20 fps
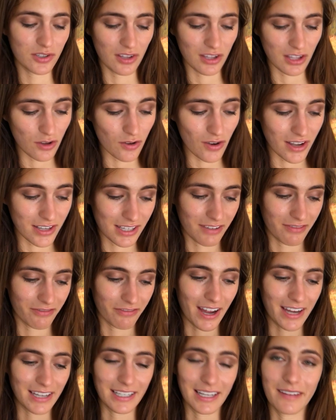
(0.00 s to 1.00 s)
so that you guys can
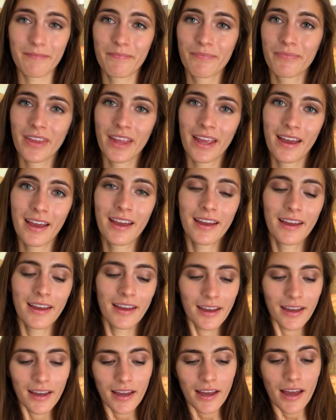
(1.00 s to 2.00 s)
find it.
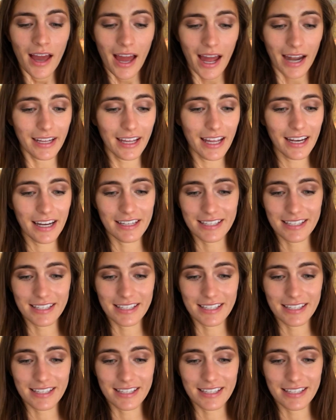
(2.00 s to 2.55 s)
And again,